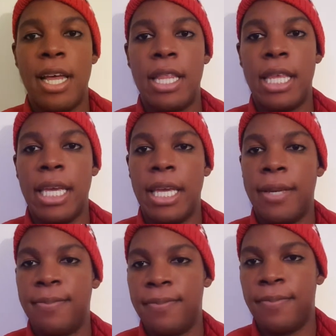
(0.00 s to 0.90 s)

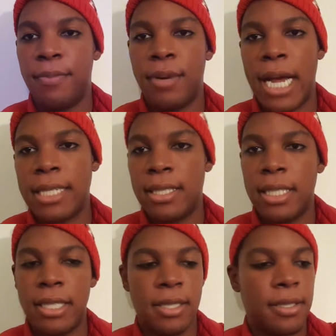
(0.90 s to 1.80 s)
the
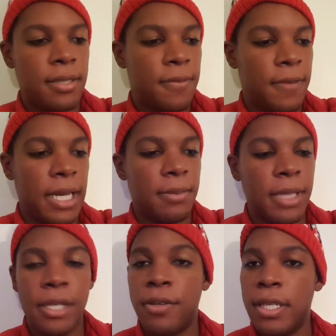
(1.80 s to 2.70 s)
Braxton's
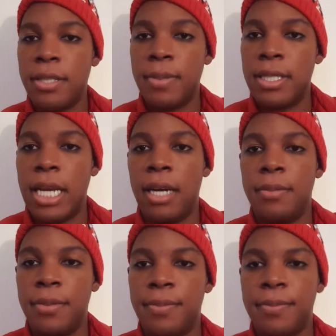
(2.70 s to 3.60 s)
Family Christmas
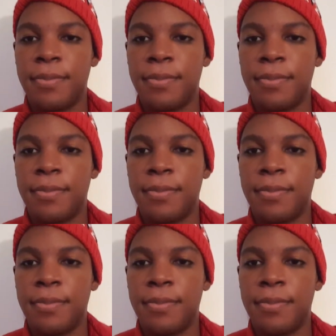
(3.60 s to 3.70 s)
album.